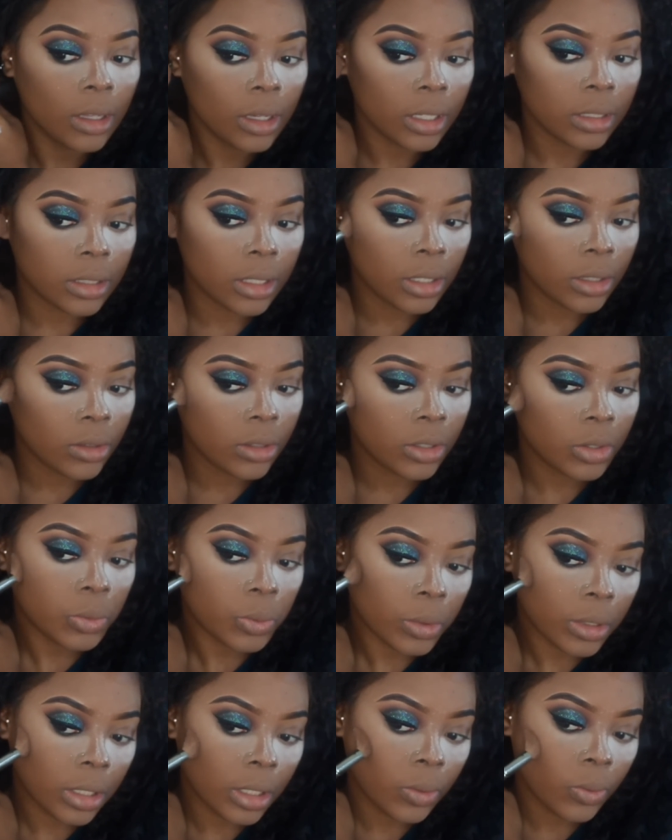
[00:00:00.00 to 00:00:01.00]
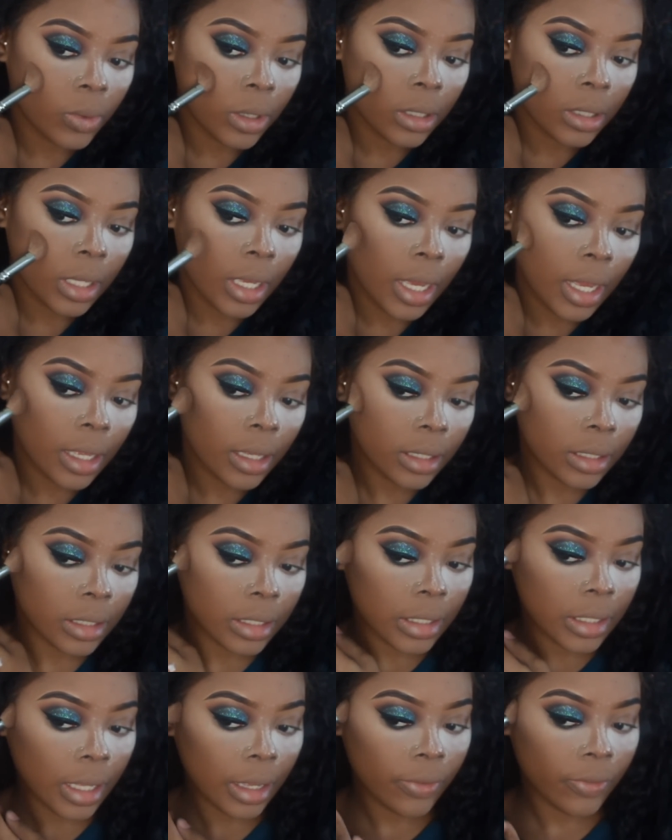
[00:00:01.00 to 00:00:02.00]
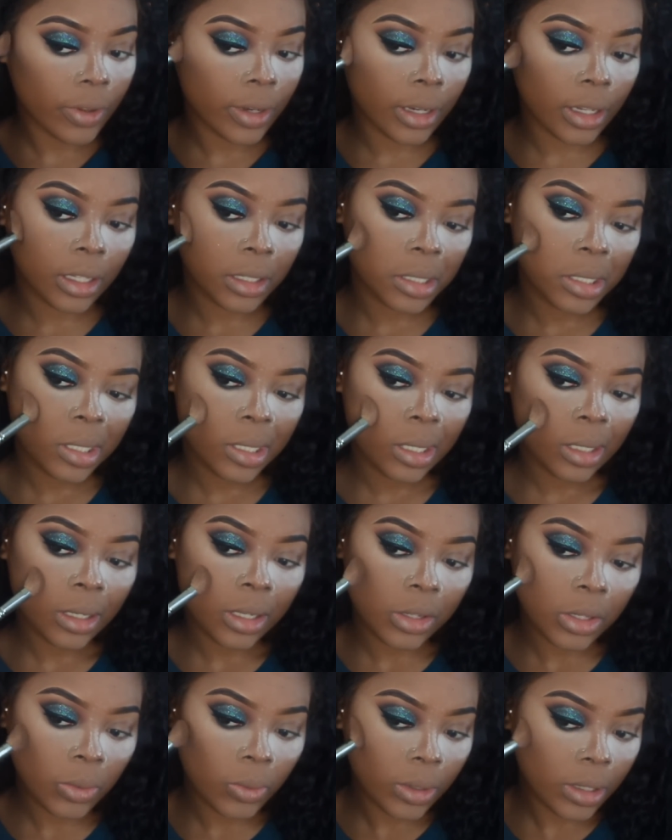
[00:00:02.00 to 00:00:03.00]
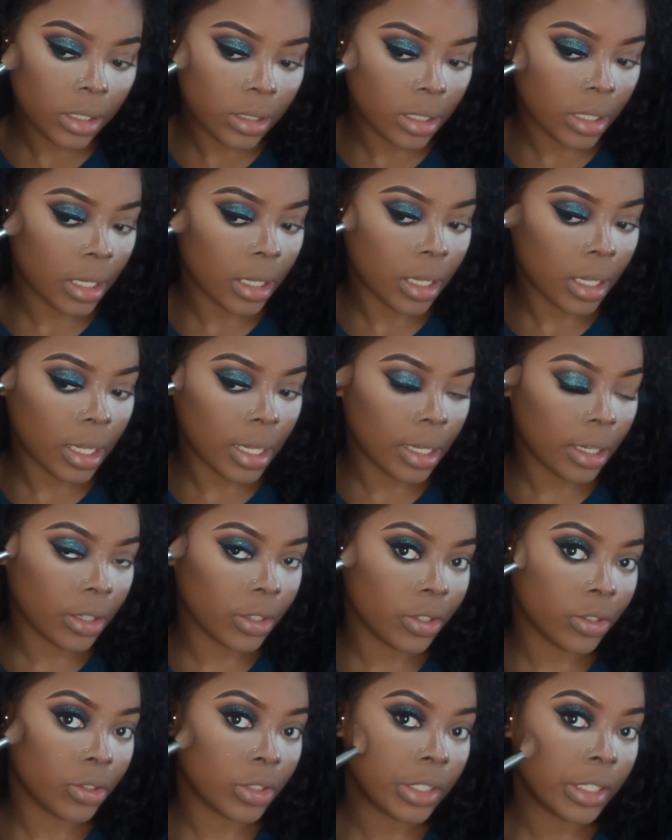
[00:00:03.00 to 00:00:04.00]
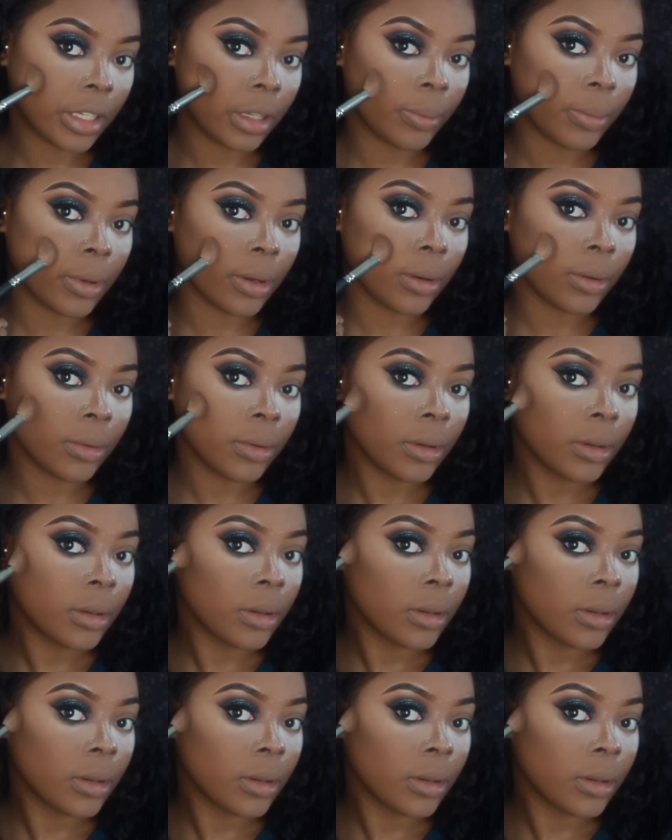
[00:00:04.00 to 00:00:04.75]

Cause like, you just really want that definition and you want it to hug your cheekbone.